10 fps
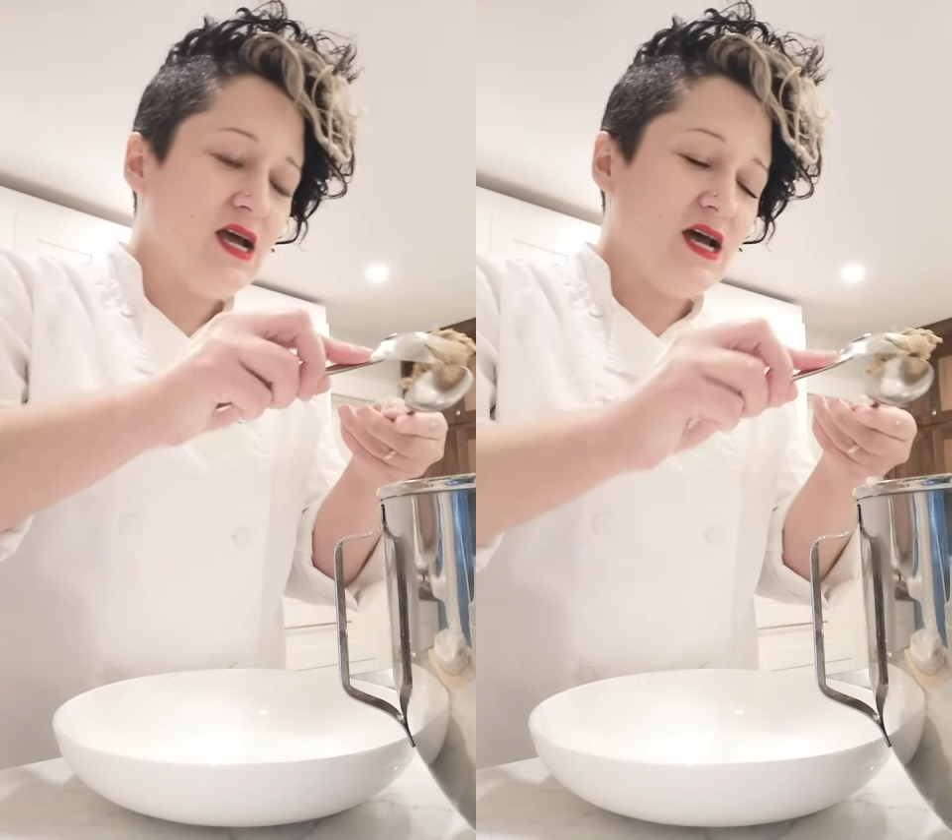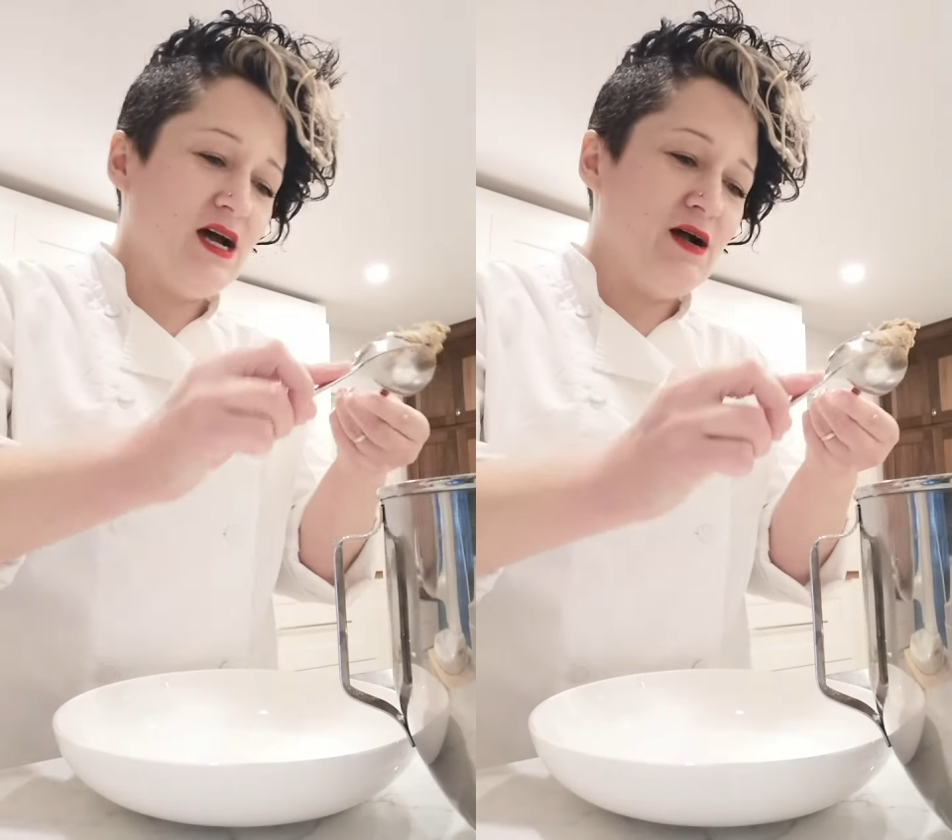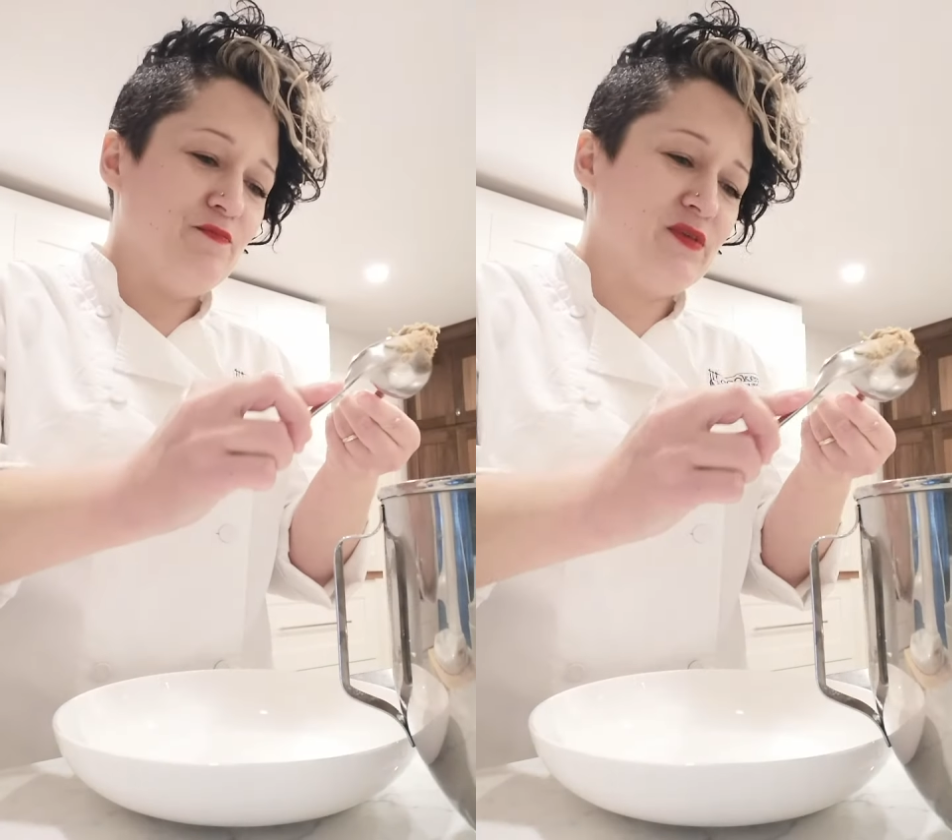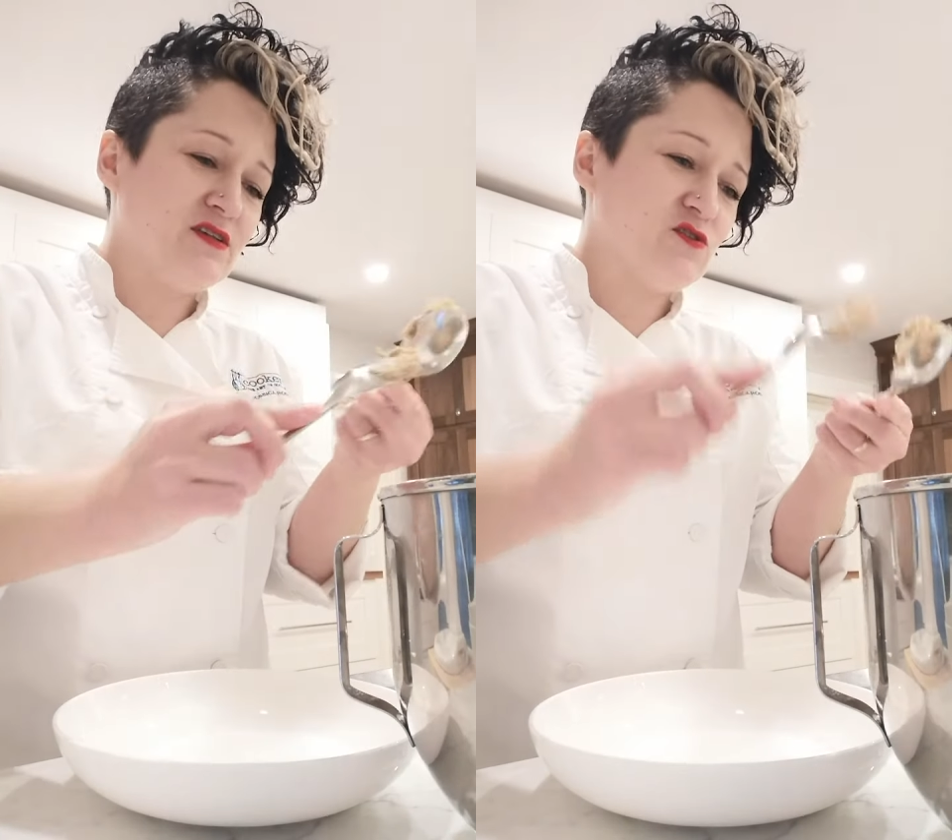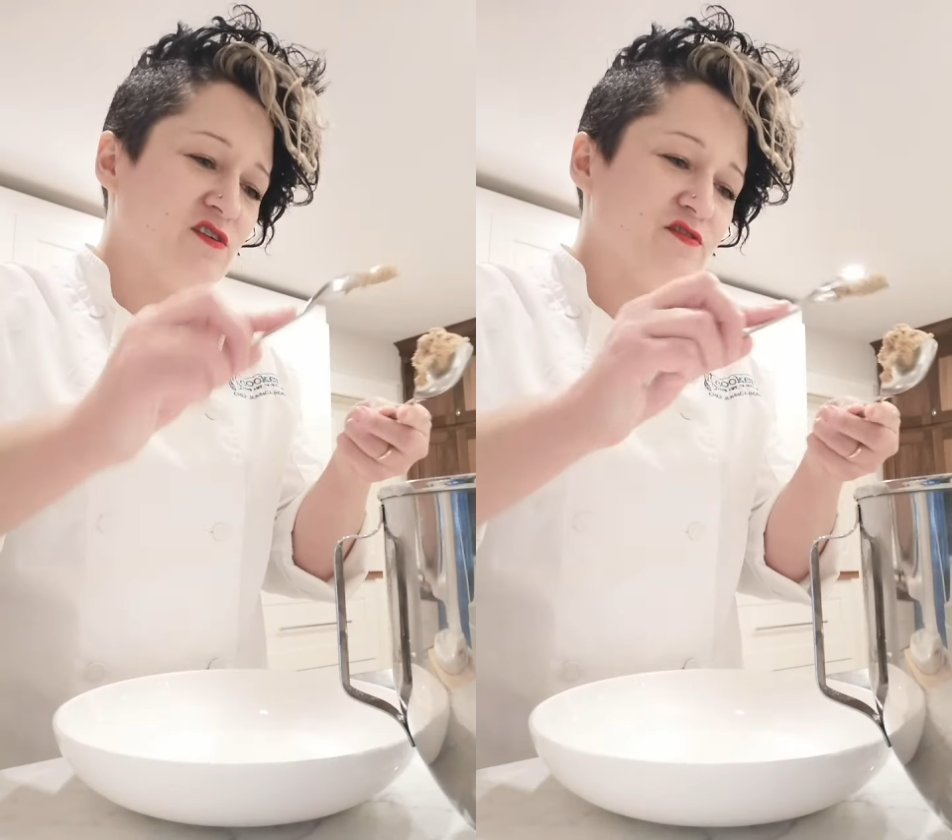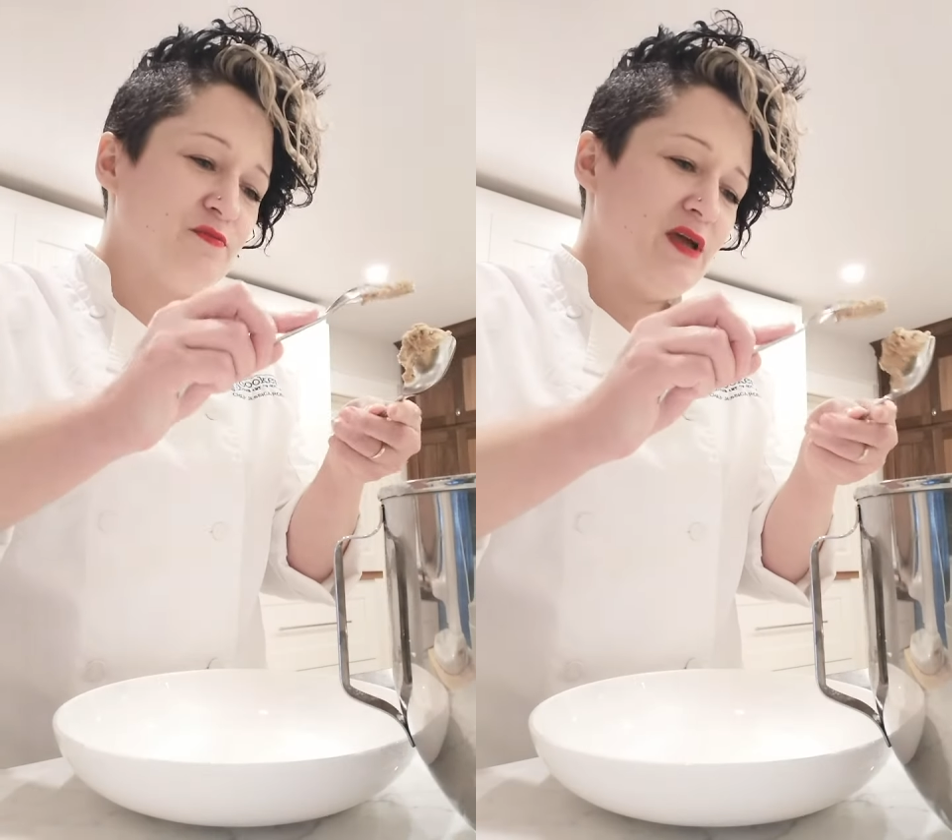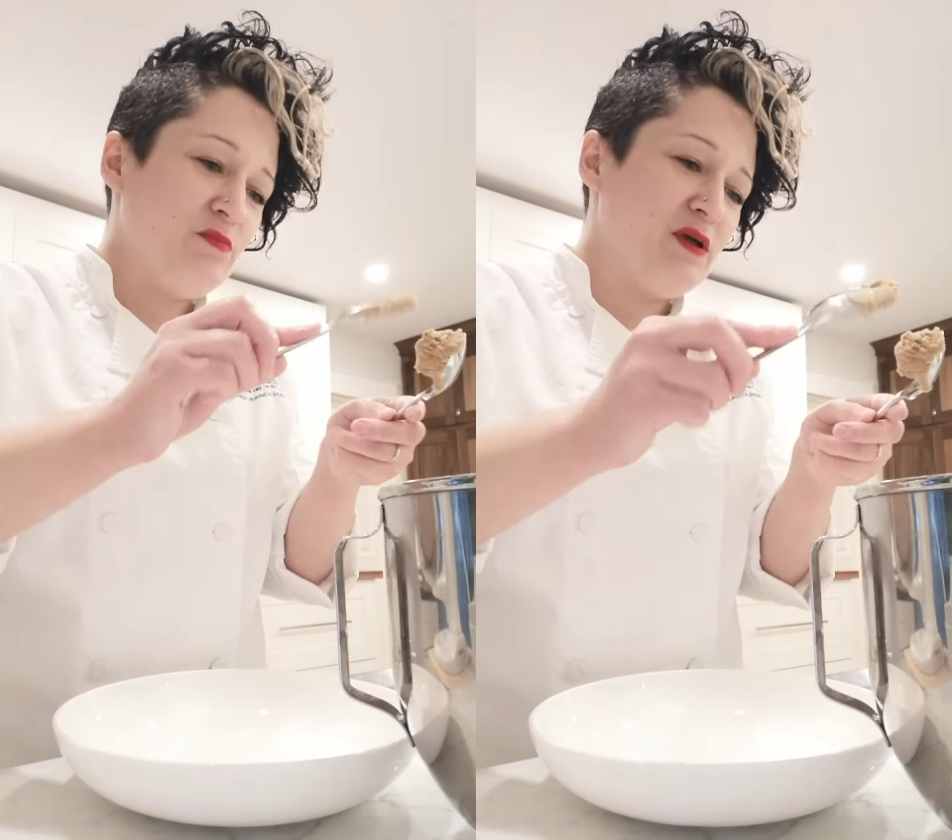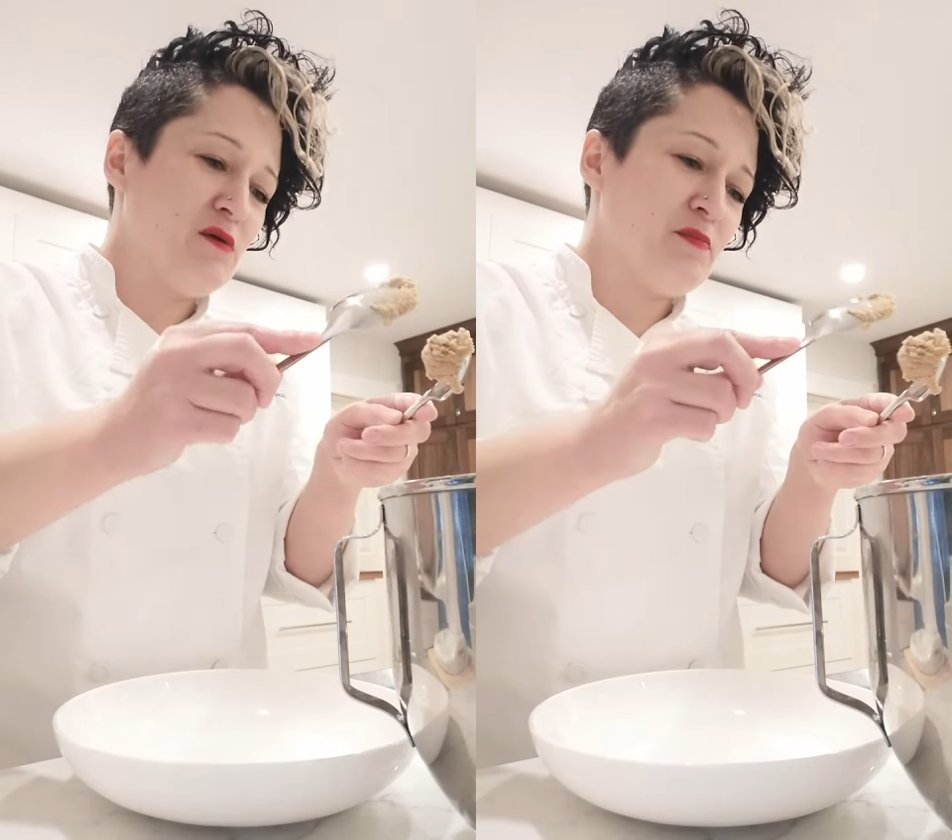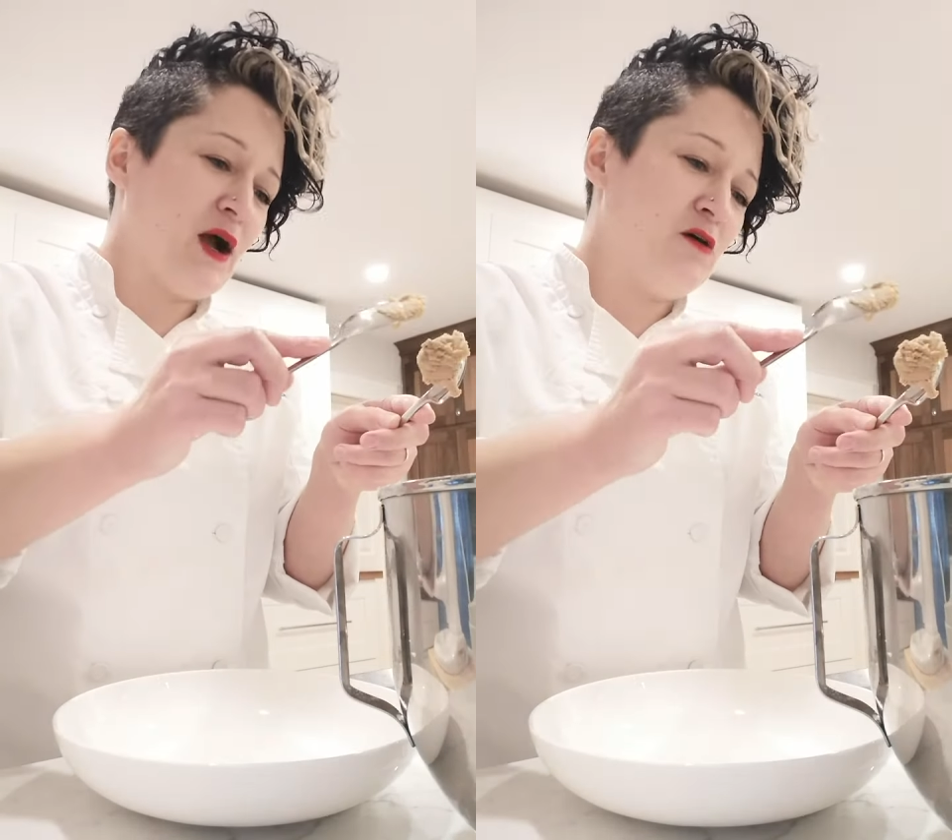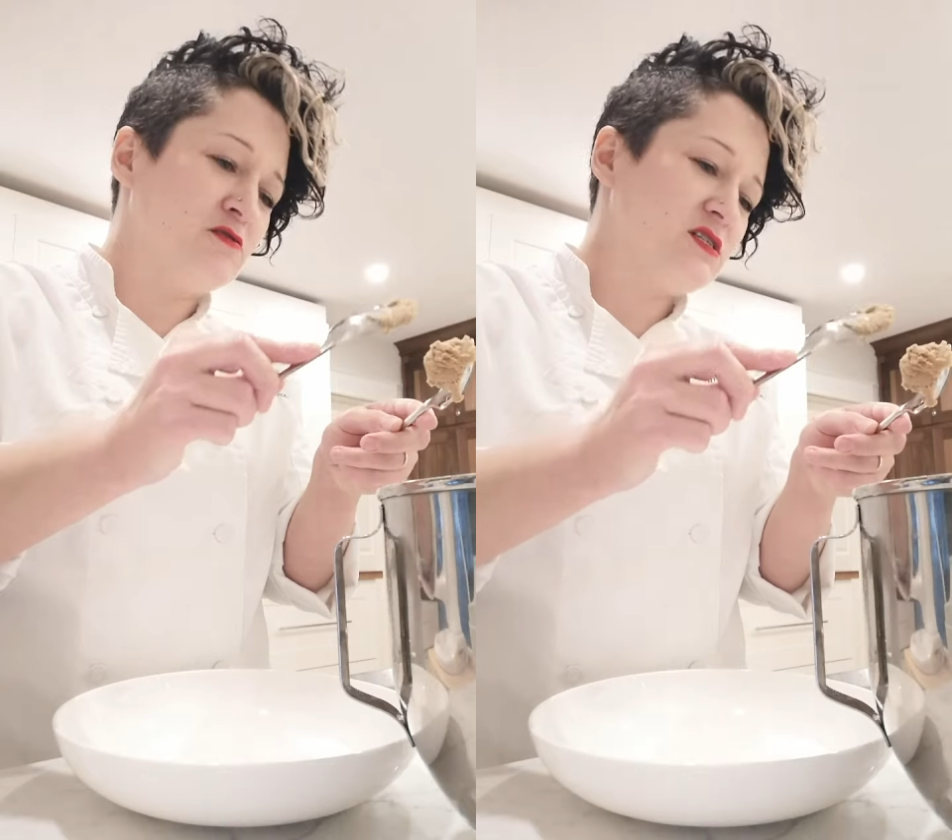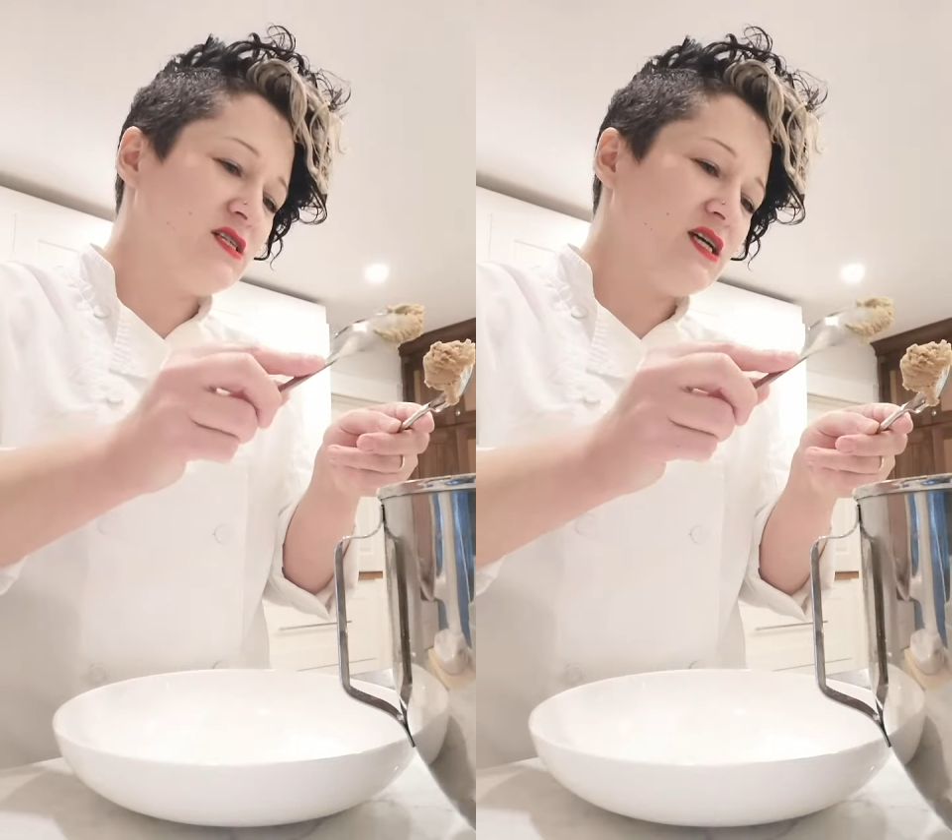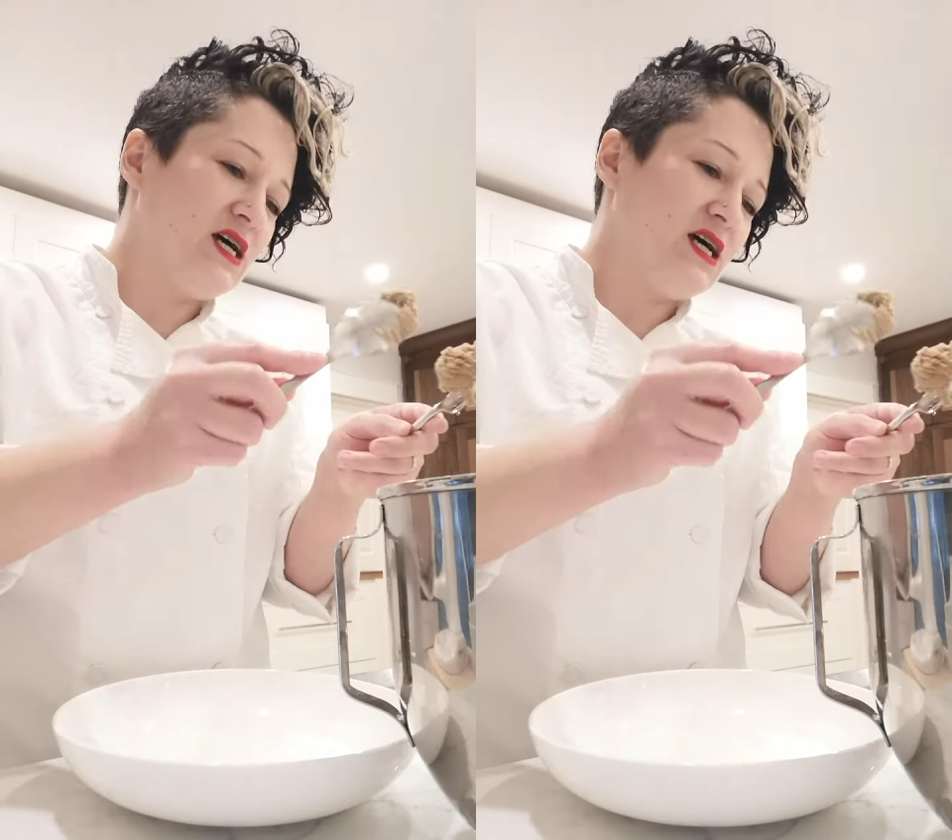sort of maybe about